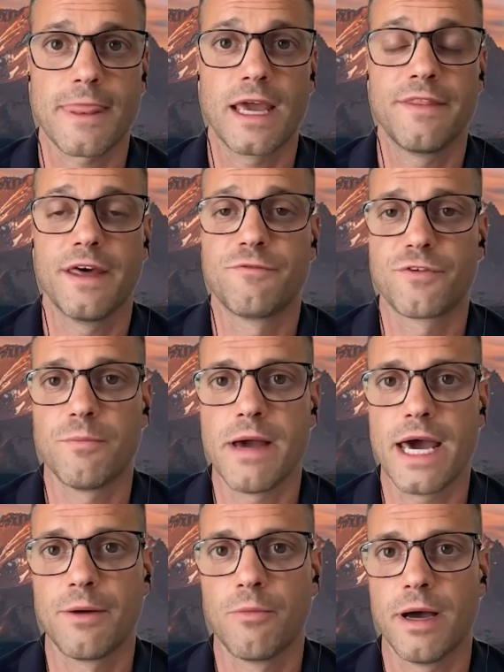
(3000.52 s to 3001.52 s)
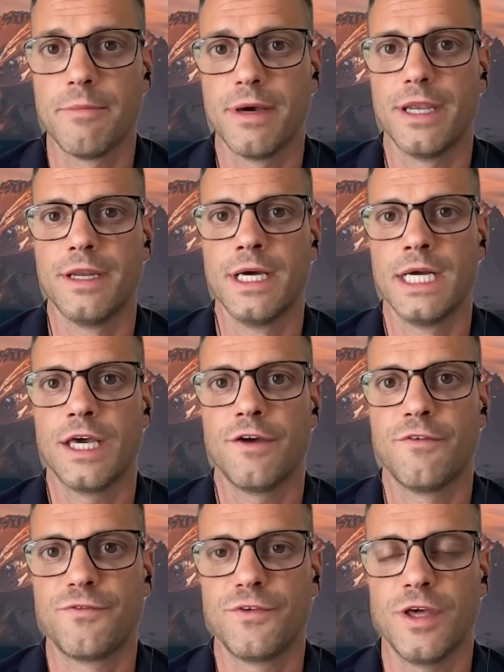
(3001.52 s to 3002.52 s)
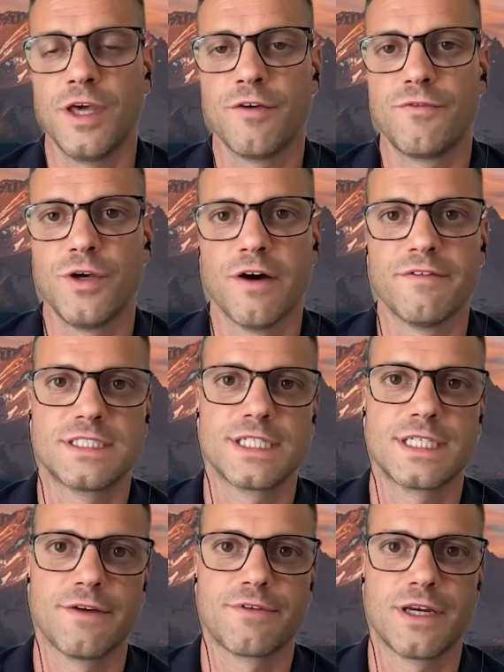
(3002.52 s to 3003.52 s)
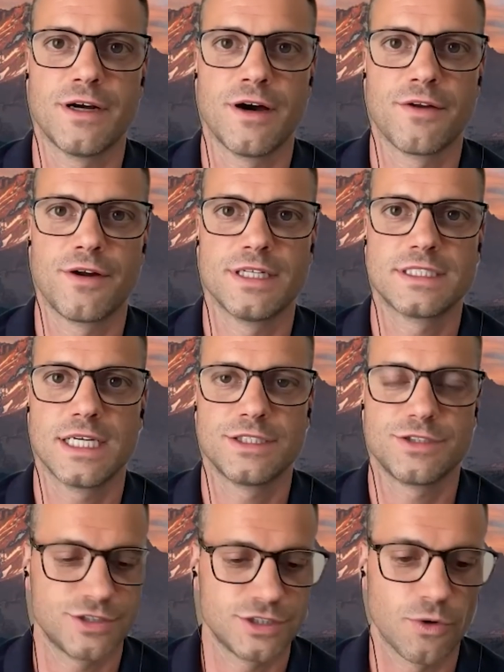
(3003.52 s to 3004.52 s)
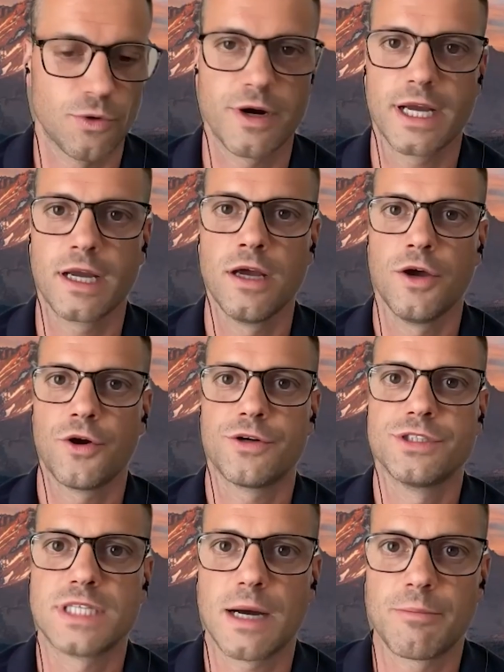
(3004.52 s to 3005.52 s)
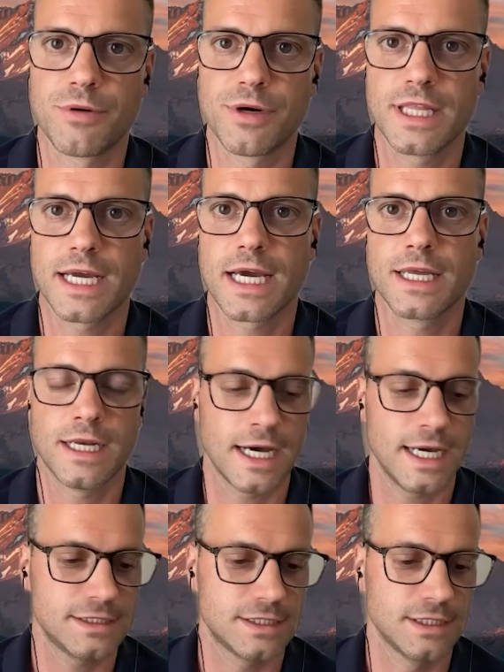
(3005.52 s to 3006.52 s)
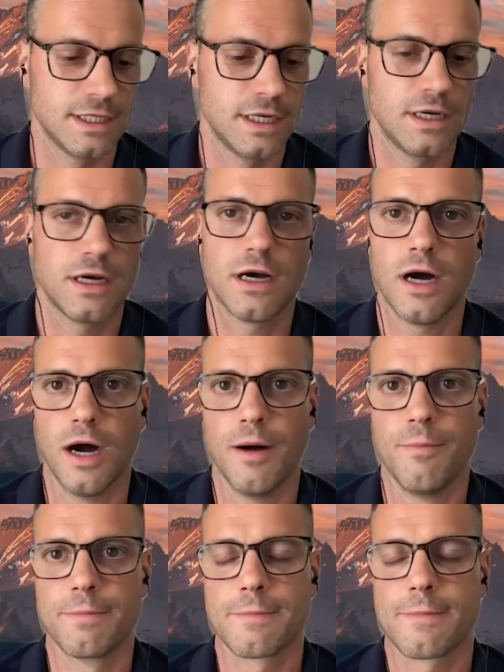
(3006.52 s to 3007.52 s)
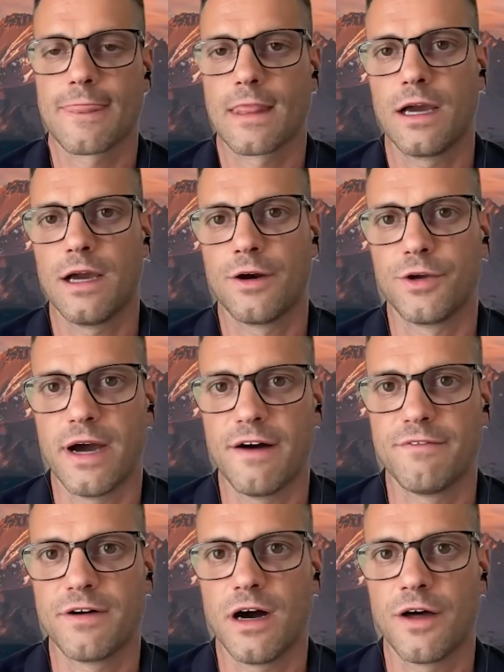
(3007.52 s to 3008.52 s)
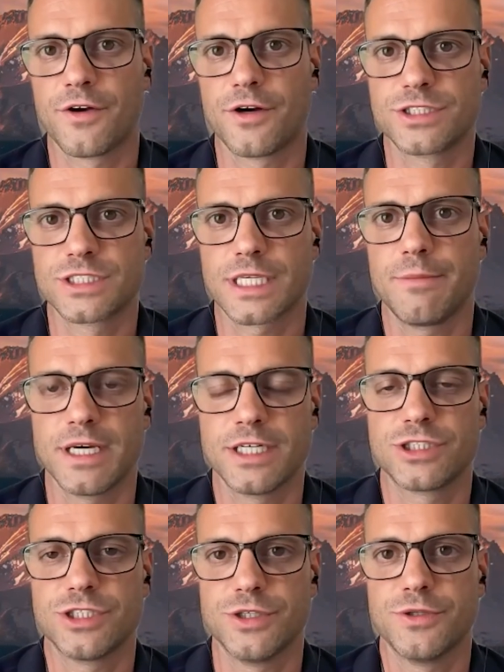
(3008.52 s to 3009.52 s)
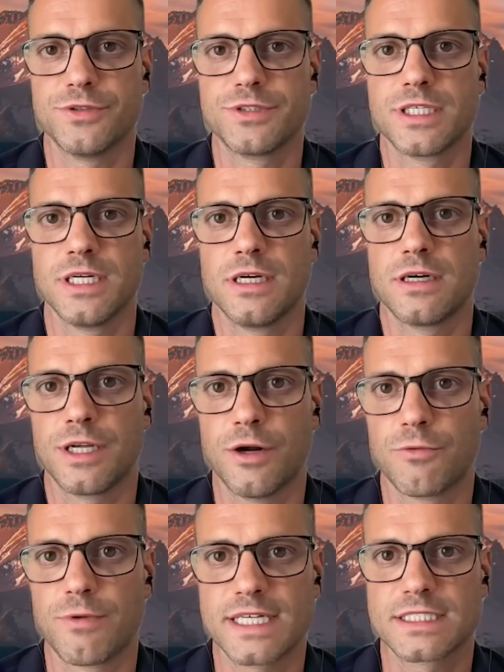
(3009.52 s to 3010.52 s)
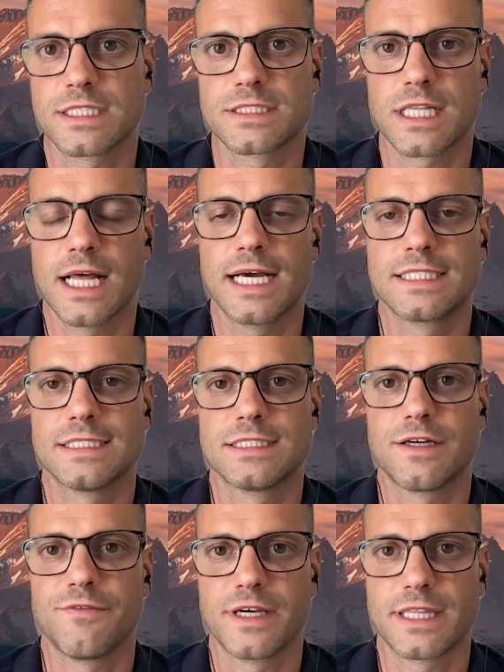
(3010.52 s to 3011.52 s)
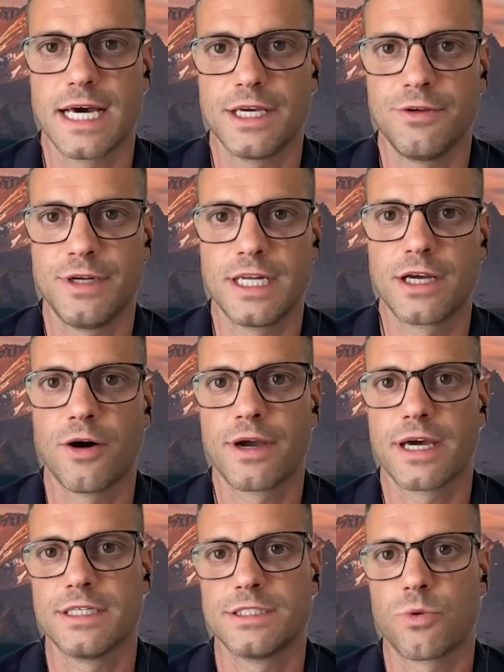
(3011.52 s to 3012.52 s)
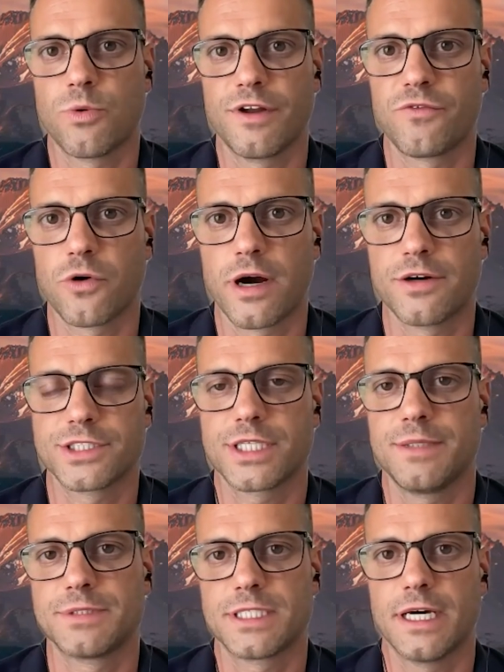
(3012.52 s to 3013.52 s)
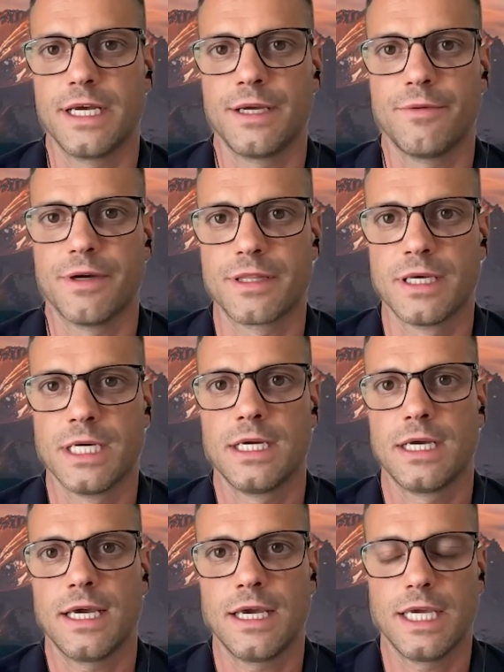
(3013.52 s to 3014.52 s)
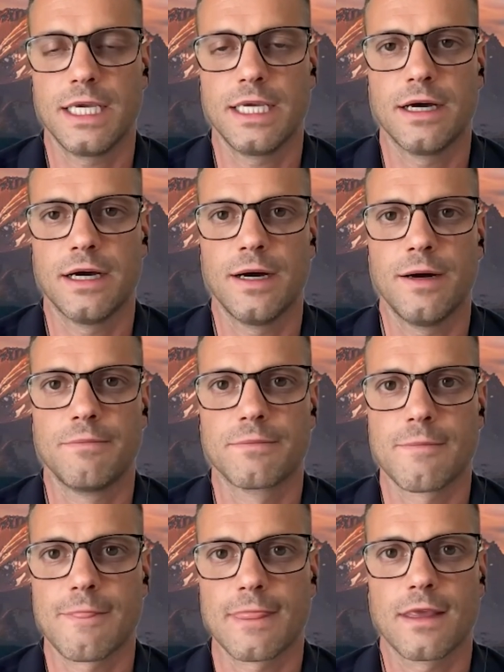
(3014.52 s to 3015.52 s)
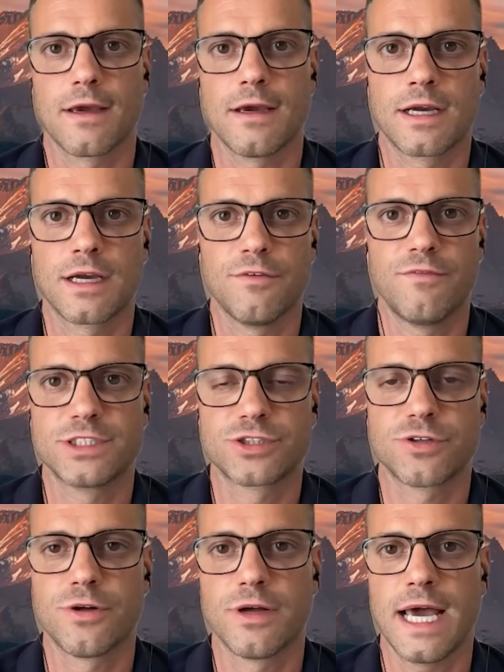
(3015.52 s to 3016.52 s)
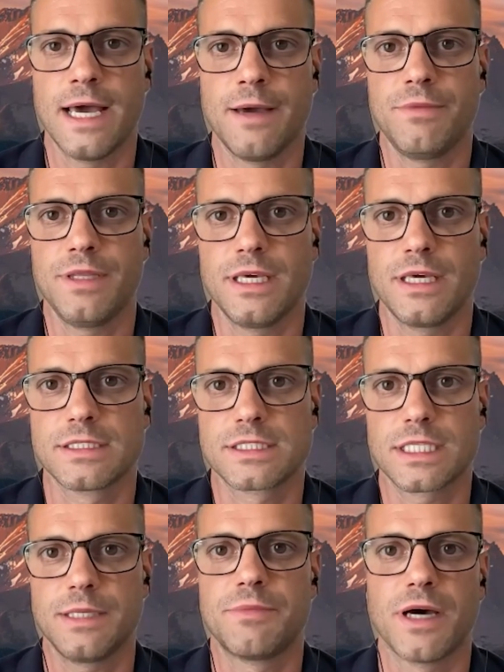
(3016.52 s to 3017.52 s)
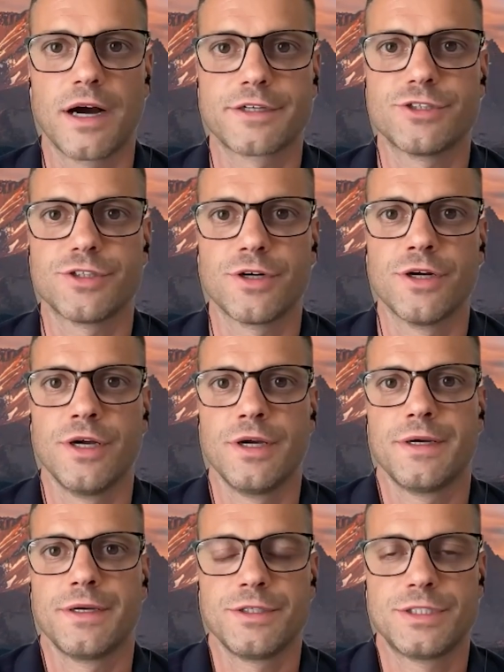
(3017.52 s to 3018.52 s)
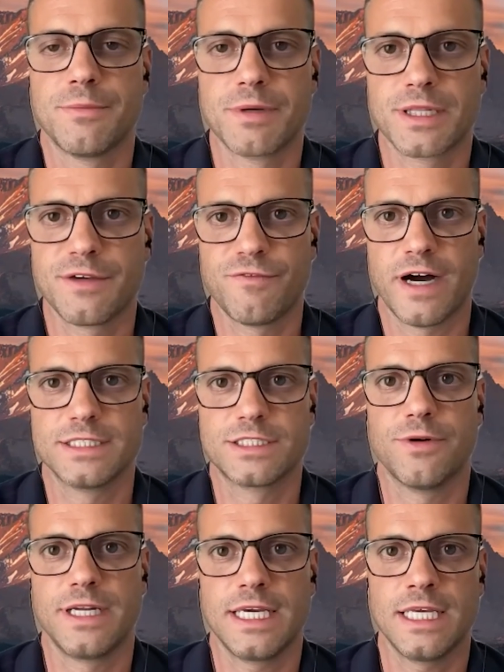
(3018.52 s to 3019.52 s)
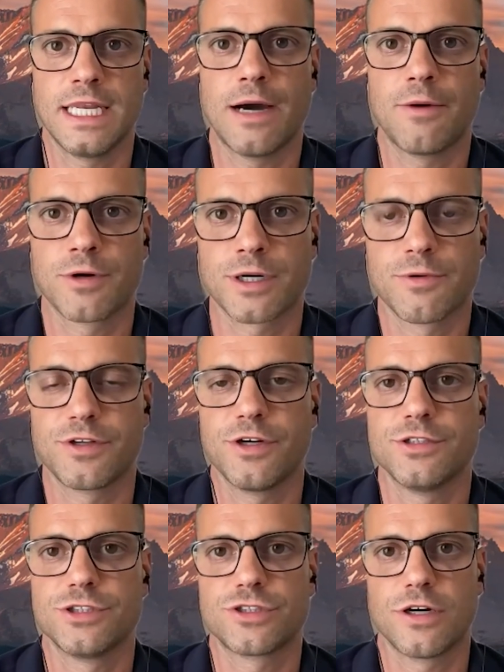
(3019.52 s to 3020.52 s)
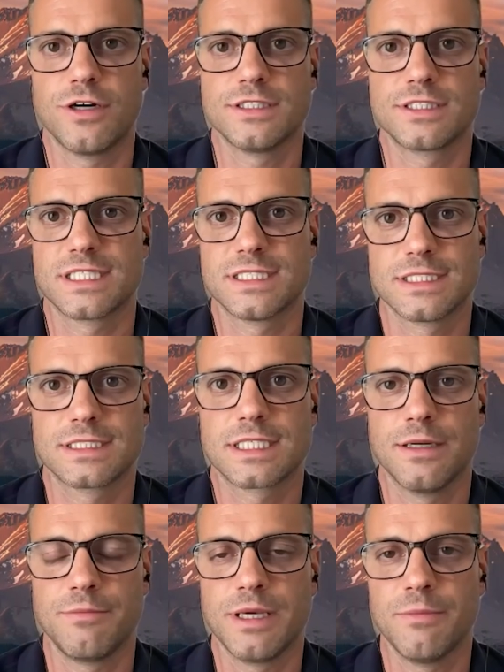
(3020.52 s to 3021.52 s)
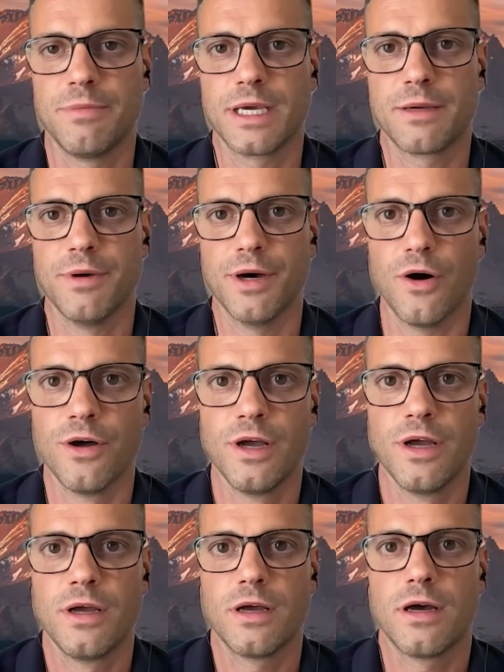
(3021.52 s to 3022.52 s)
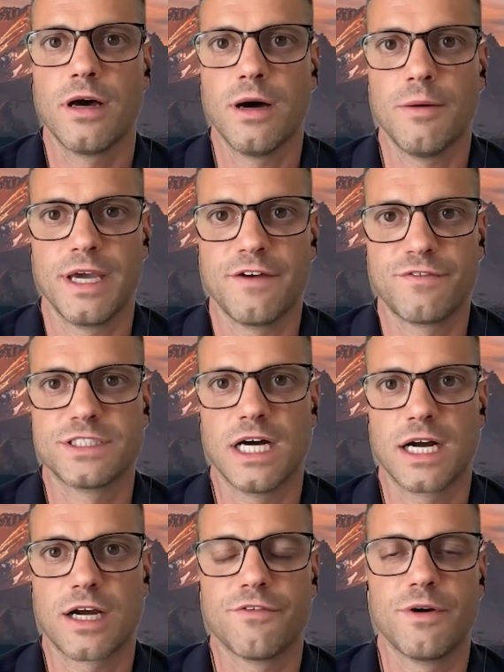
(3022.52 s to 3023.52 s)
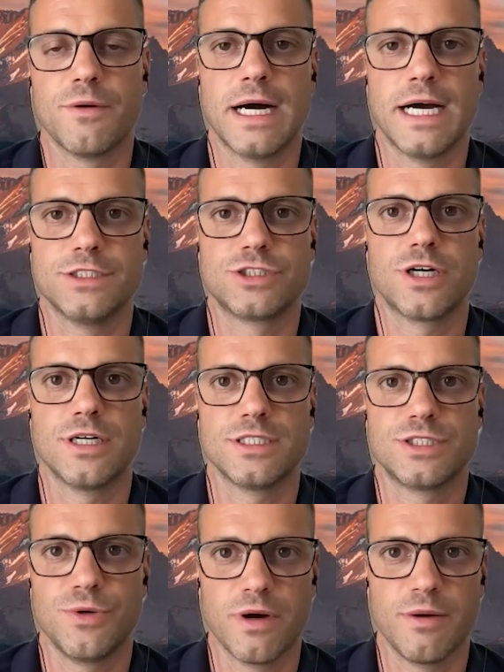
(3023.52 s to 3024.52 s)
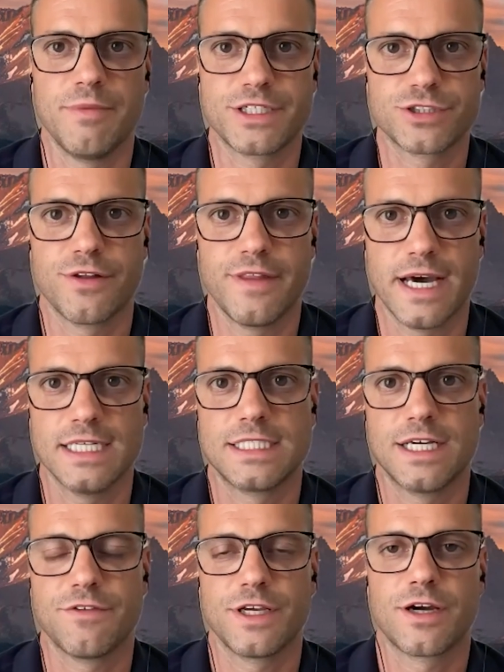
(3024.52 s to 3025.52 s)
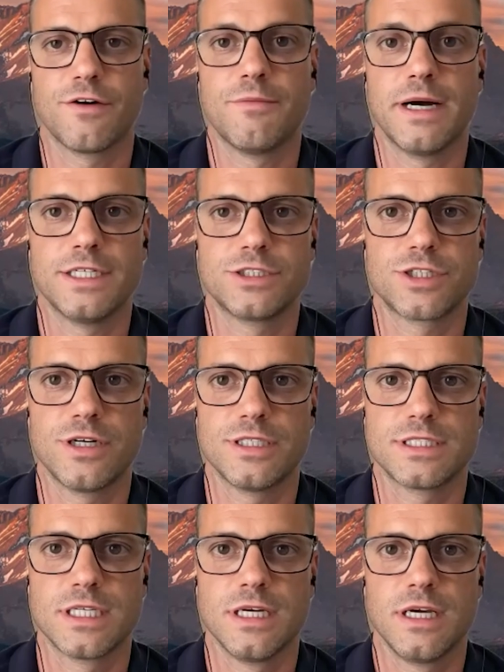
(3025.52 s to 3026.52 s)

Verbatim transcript: And then for men and women, if if you have a significant other that says you're snoring, or you stop breathing at night, um, or you have other sleep issues, you know, restless legs and stuff like that, you need to go get a twenty-four hour sleep study with a um, a conventional M D sleep doctor. Typically find someone in network with your insurance, because it's going to be a big bill. Um, if it's not covered by insurance, you want to make sure that is definitely covered by insurance.